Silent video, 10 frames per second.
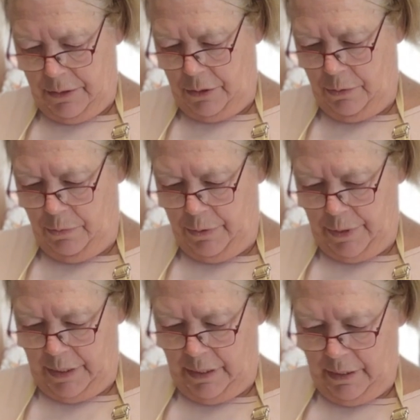to
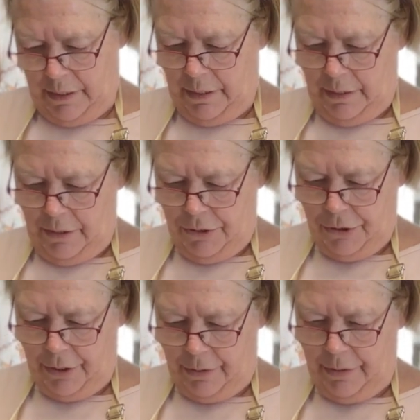the
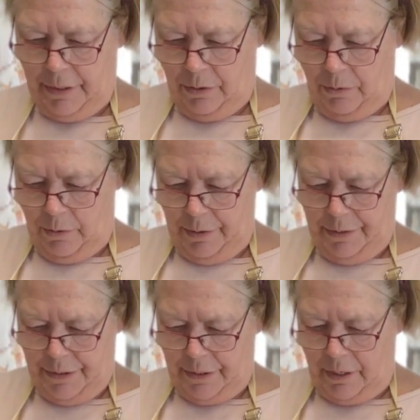sugar and
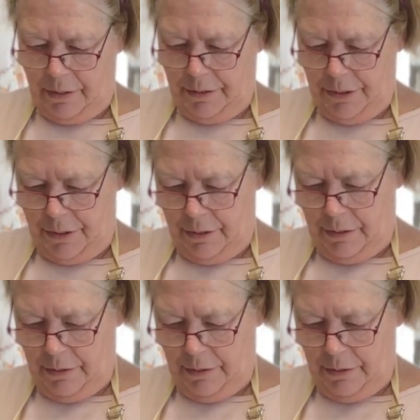cornstarch.